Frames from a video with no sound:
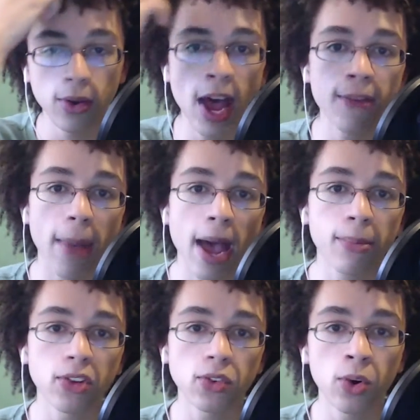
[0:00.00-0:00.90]
have map
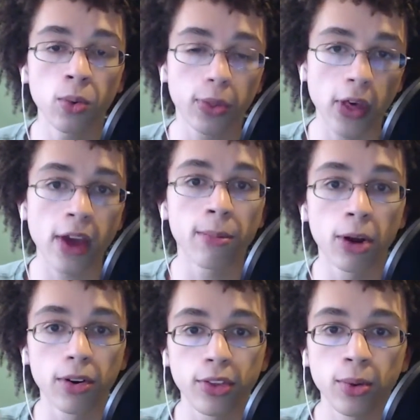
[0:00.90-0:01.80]
control with that amount
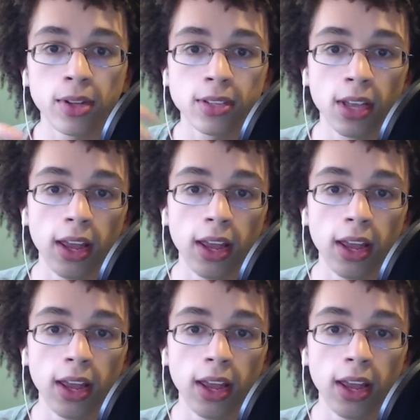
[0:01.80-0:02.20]
of units,